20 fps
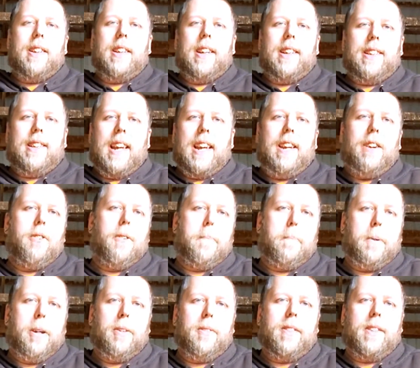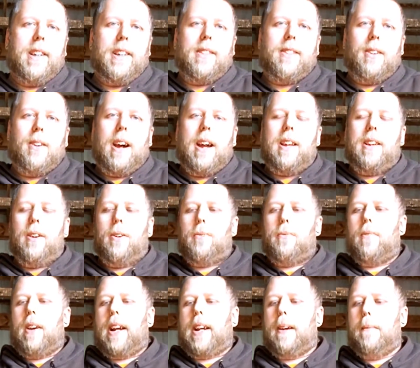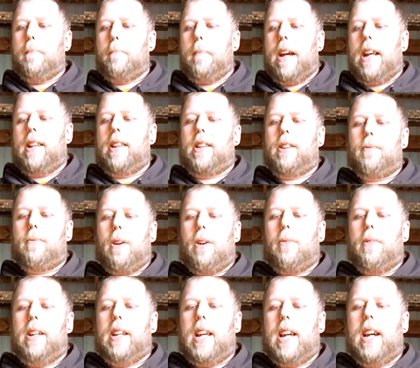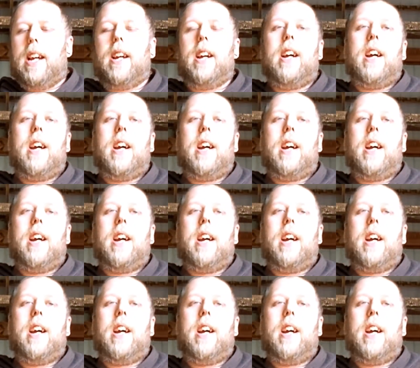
they'd say you abused it, so I don't recommend throwing it.